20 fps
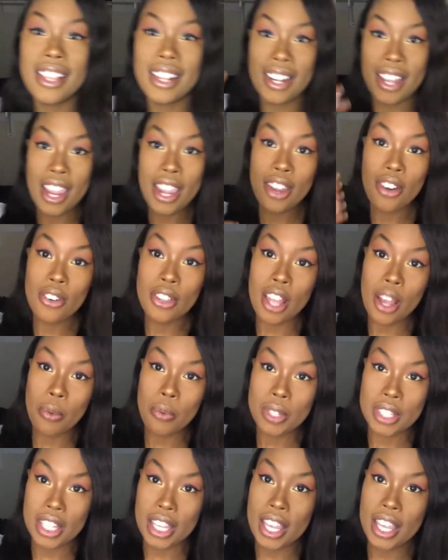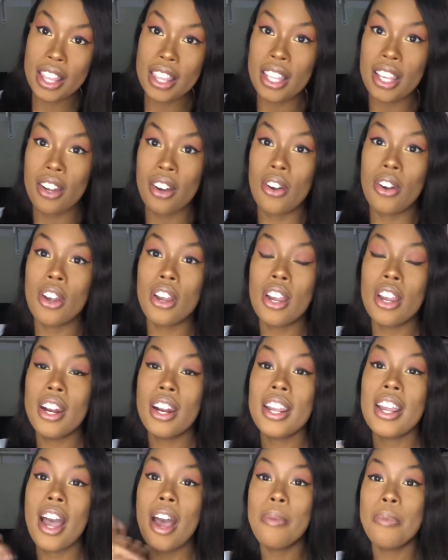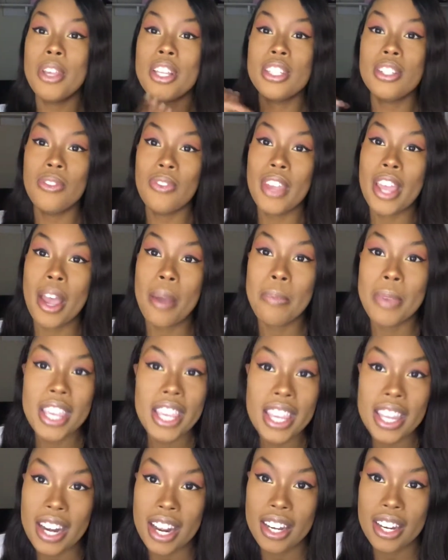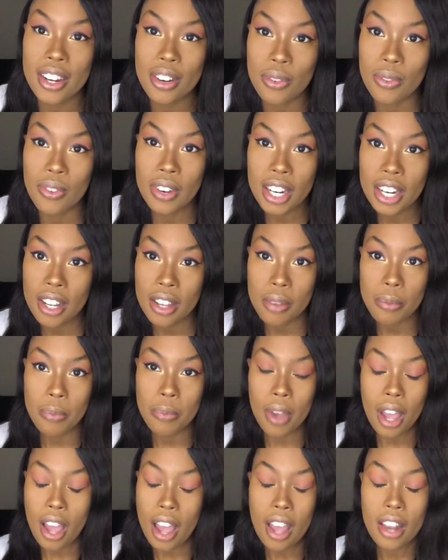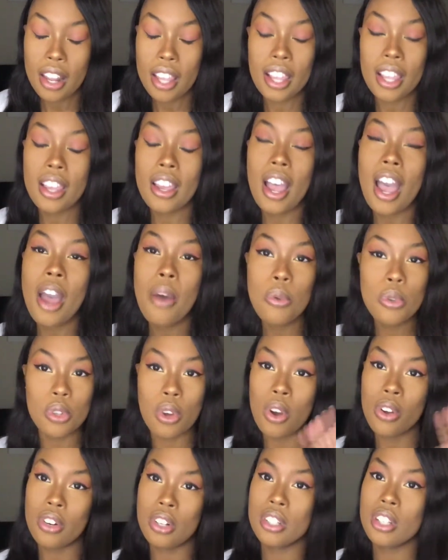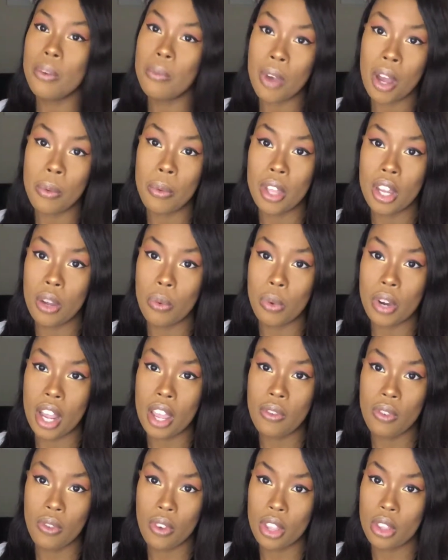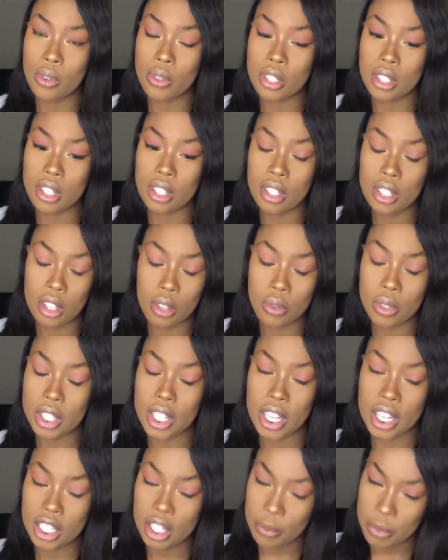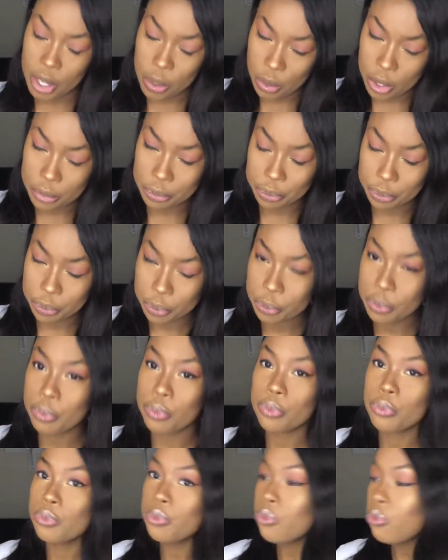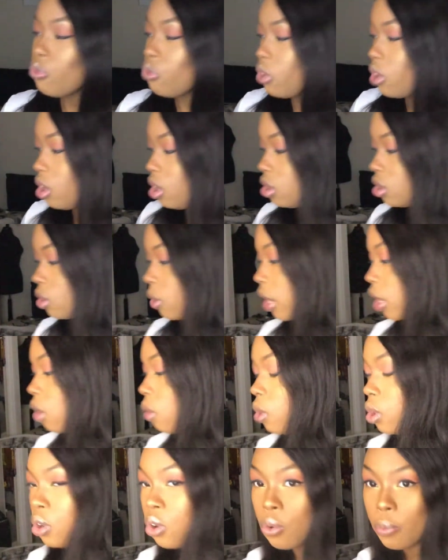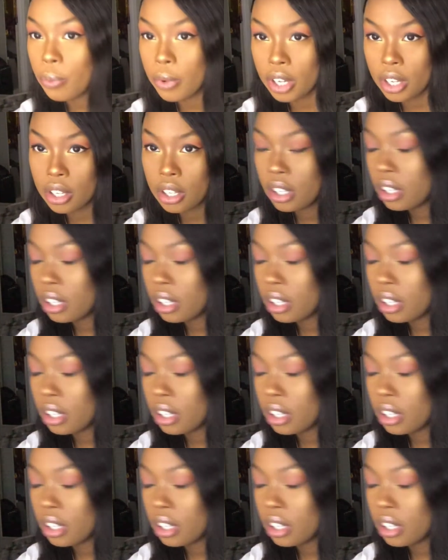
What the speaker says: lanyard that was in there could have got me into VIP, and I didn't read it. I was all discombobulated when I even read those things to begin with. So I go and open it.